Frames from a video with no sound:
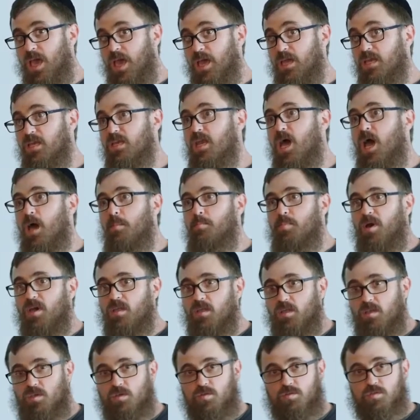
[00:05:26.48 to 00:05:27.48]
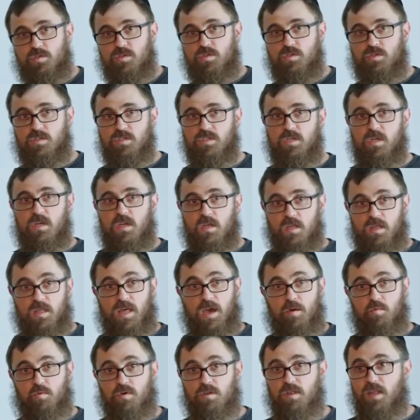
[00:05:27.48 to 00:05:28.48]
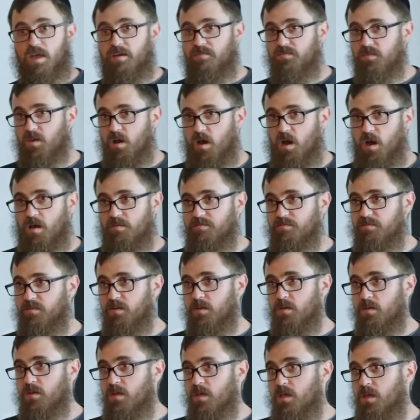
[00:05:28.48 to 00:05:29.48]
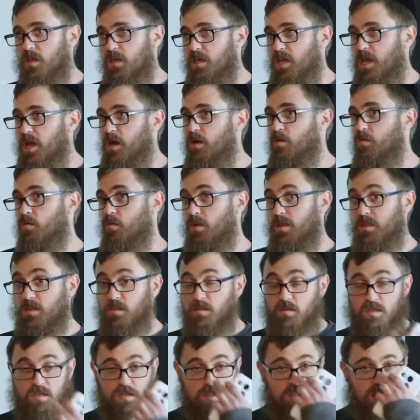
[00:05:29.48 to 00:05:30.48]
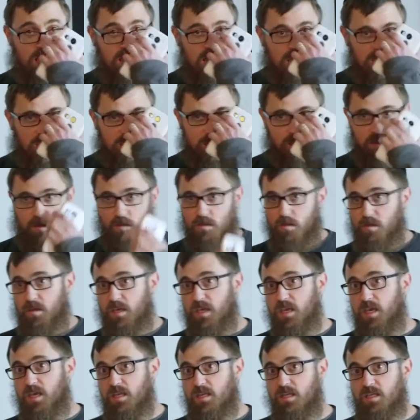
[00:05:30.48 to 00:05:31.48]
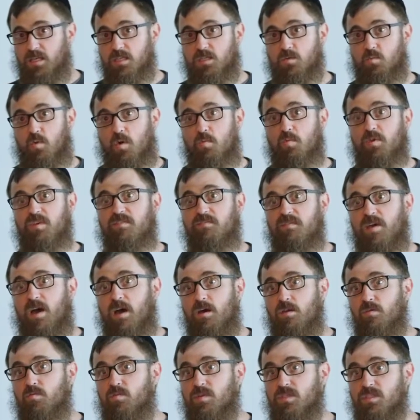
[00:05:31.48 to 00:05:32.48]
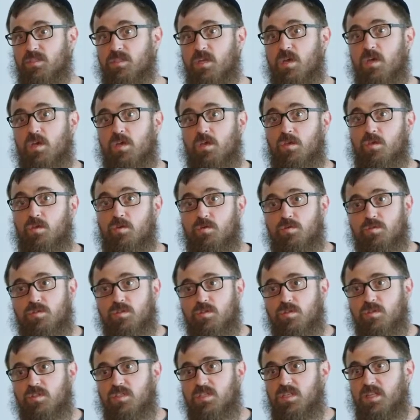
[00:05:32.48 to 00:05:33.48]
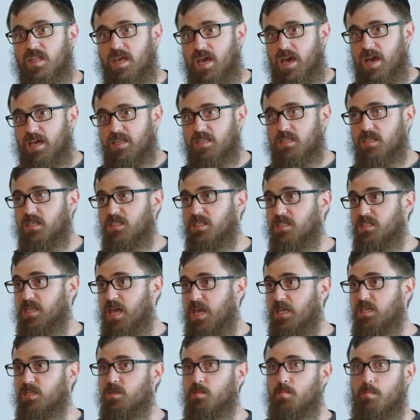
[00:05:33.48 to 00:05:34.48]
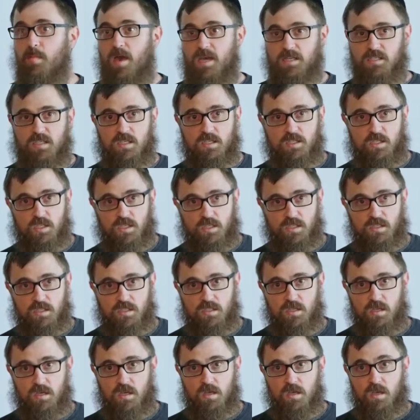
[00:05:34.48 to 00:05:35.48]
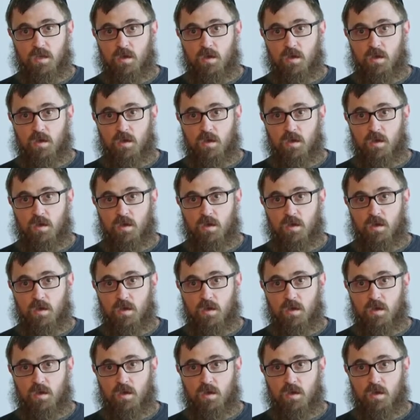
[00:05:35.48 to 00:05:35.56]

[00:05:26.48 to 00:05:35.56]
and not by the users that were left off. Now, in Glide, looking at this, what we found was users that sent messages